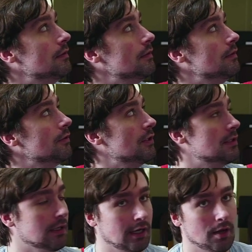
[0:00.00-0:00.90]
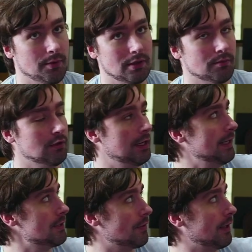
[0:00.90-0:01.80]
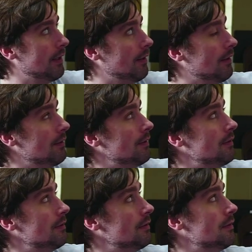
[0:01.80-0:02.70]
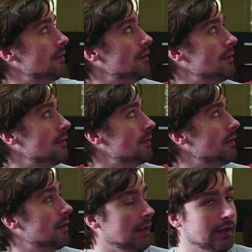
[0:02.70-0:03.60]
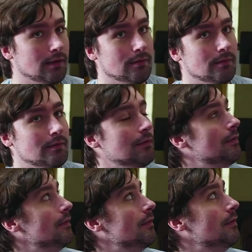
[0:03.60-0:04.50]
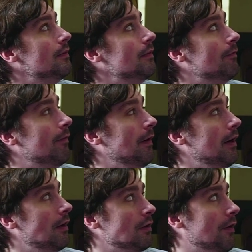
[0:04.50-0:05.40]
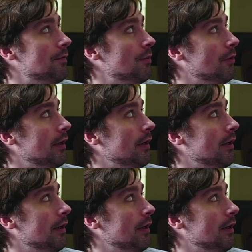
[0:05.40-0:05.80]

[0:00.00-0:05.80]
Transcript: She's like up on the blinds right here. Like, very uncomfortably.